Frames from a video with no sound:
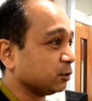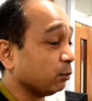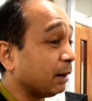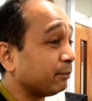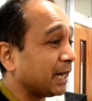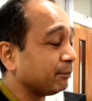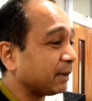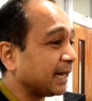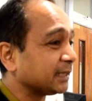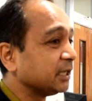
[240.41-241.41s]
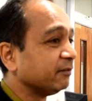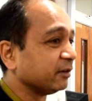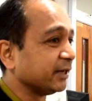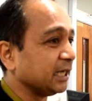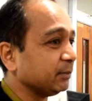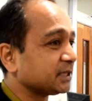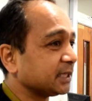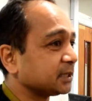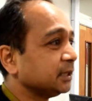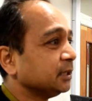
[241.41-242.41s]
to a one-man band, very
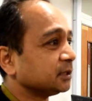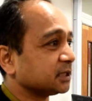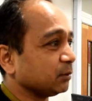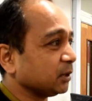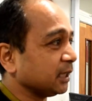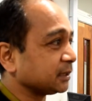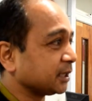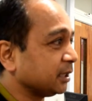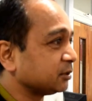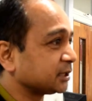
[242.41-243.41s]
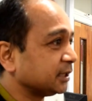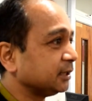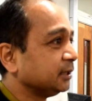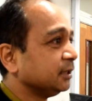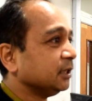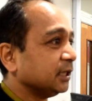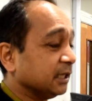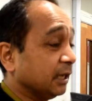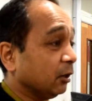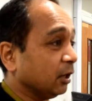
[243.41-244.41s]
limited, to someone like Toyota,
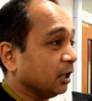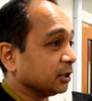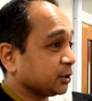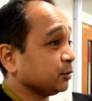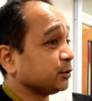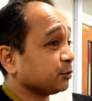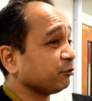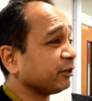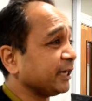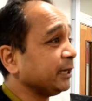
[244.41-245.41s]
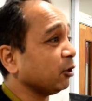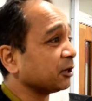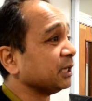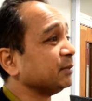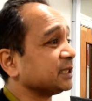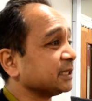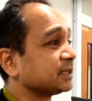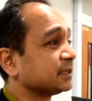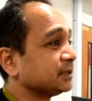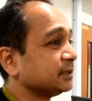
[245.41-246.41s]
to a degree, unlimited.